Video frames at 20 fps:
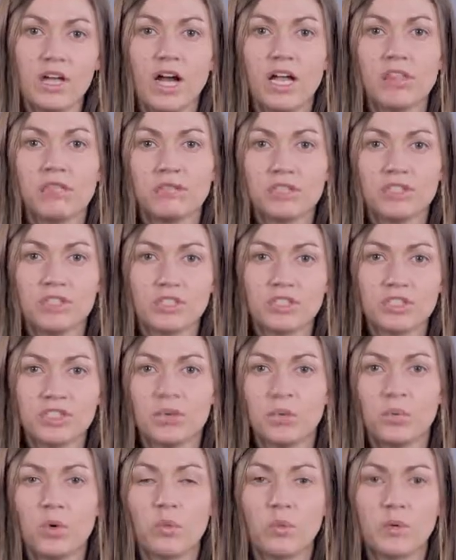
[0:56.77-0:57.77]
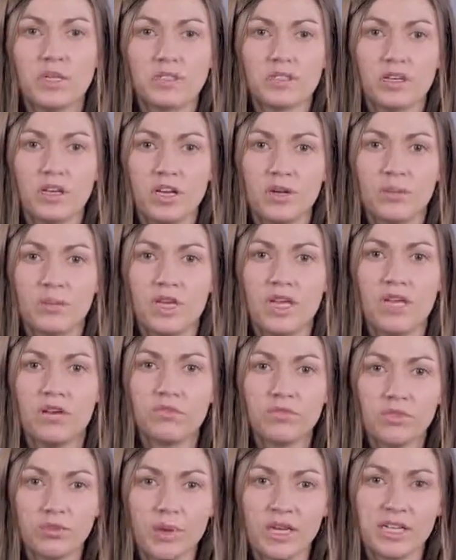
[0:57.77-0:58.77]
and the reduction in what we term
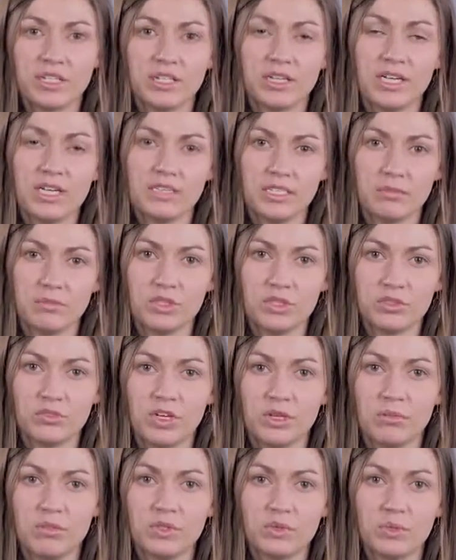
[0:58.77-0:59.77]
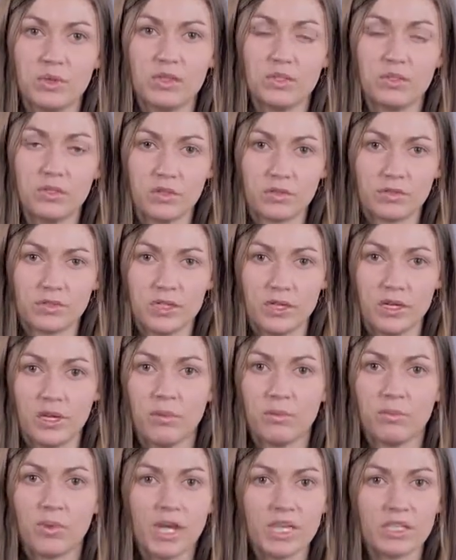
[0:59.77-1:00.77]
information asymmetry between the doctor
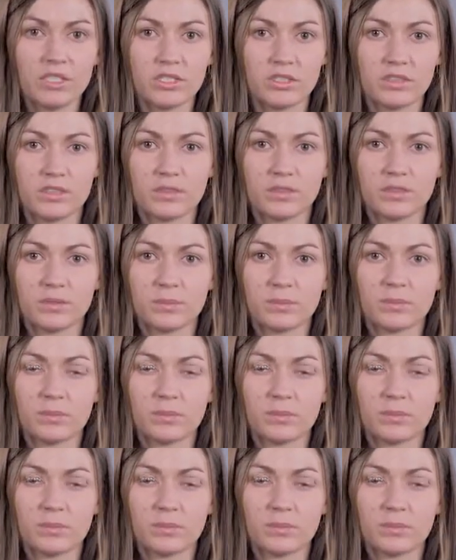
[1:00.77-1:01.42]
and patient.